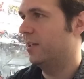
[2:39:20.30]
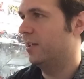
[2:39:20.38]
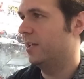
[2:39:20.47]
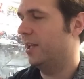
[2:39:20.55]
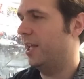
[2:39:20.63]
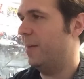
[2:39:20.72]

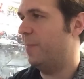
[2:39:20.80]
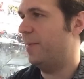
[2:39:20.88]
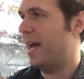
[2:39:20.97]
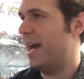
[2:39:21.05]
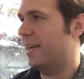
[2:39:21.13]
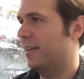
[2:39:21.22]
And get
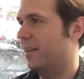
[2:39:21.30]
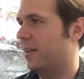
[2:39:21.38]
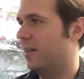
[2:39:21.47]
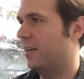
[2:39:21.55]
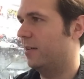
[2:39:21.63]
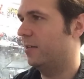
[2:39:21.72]
back
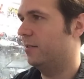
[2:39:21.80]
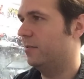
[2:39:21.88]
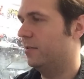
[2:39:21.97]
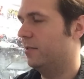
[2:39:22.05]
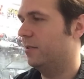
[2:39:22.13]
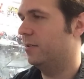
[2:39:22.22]

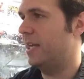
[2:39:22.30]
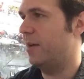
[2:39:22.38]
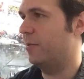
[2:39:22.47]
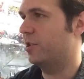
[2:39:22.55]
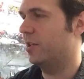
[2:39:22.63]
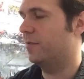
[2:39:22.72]

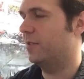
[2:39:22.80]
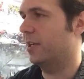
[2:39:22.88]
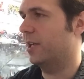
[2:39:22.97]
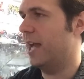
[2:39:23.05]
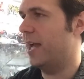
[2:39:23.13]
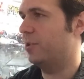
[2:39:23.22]
Downshift and
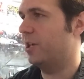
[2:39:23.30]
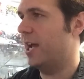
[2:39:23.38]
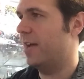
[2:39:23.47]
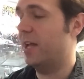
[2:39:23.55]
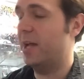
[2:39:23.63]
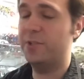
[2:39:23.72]
Camshaft.
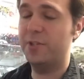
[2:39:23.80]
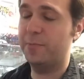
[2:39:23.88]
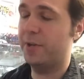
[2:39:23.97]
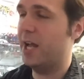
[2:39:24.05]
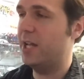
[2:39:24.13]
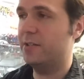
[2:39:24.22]
I'm
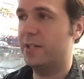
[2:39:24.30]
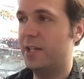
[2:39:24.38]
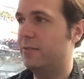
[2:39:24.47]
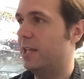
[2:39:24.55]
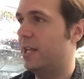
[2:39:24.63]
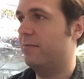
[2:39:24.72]
surprised
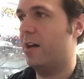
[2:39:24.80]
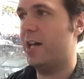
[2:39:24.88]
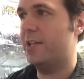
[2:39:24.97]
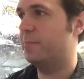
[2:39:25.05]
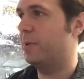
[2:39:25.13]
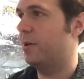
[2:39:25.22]
they
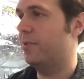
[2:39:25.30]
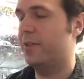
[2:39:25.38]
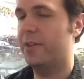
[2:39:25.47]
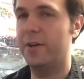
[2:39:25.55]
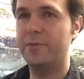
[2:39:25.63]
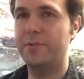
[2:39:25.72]
lost both of
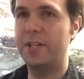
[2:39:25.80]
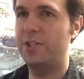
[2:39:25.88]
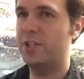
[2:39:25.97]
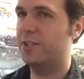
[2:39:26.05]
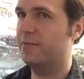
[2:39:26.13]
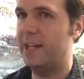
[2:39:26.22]
those. They
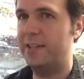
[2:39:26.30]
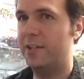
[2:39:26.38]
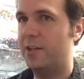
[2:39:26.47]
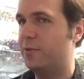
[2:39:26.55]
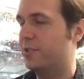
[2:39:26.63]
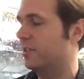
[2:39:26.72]
just let
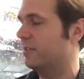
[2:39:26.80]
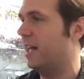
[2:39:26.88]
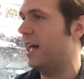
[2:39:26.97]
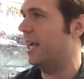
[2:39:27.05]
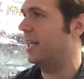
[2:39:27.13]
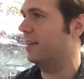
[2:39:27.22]
those
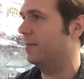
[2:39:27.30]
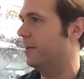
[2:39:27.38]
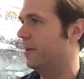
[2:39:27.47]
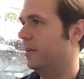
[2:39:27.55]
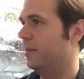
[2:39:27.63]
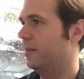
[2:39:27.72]
slide.
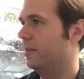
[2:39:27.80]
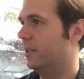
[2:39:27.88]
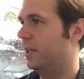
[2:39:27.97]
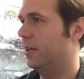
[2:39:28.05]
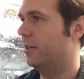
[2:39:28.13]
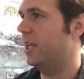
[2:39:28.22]
You
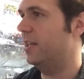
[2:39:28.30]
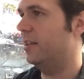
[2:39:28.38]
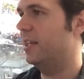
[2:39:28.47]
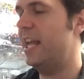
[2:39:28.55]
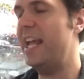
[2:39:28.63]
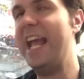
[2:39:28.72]
know,
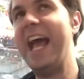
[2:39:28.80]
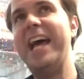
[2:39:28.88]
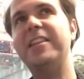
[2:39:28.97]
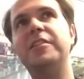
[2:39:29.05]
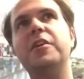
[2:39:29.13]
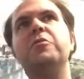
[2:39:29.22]
they
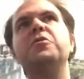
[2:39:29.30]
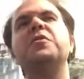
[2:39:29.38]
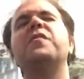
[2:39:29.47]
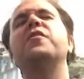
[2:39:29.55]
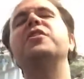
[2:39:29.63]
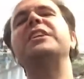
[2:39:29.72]
had those
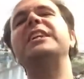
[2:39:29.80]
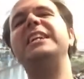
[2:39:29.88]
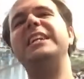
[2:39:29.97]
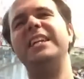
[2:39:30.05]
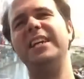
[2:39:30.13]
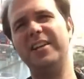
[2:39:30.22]
for
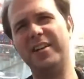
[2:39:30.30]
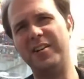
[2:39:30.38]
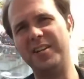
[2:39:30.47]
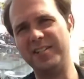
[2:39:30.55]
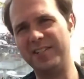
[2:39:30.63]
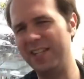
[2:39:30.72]

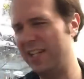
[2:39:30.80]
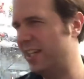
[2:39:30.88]
years